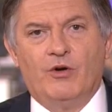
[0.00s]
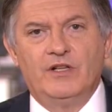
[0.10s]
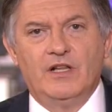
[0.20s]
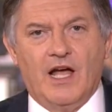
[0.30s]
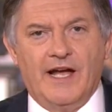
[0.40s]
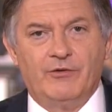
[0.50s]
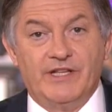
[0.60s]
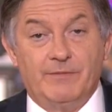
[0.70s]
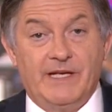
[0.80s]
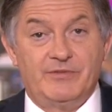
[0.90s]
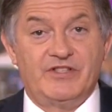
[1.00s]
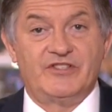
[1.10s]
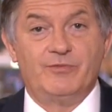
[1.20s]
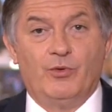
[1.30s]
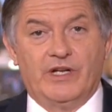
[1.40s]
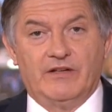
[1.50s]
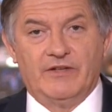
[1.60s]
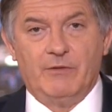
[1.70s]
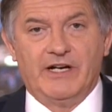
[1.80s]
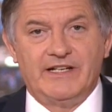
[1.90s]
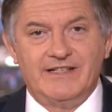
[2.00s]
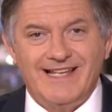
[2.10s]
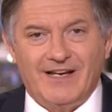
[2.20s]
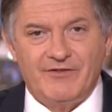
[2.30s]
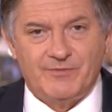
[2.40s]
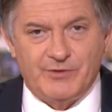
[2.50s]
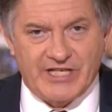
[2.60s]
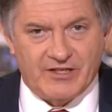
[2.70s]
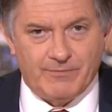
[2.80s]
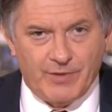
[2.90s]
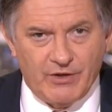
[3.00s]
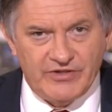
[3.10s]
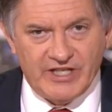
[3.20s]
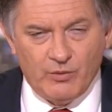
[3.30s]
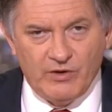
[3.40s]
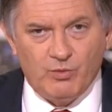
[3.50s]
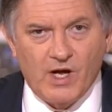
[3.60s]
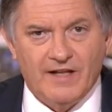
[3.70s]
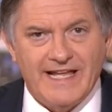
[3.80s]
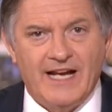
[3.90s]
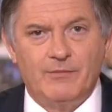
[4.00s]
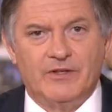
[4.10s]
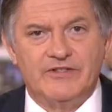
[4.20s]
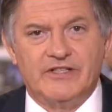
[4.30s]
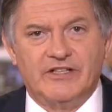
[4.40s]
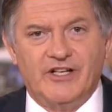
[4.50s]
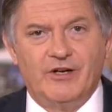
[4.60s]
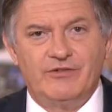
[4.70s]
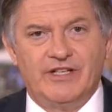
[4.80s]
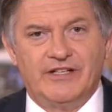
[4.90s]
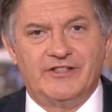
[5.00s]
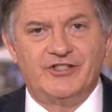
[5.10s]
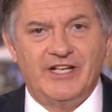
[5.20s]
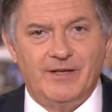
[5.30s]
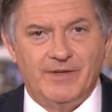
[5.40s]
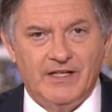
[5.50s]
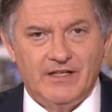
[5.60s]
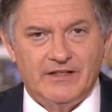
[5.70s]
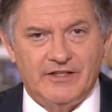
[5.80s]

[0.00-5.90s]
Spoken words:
online or in the papers this morning of the American television presenter posing with wild animals, a goat and a sheep,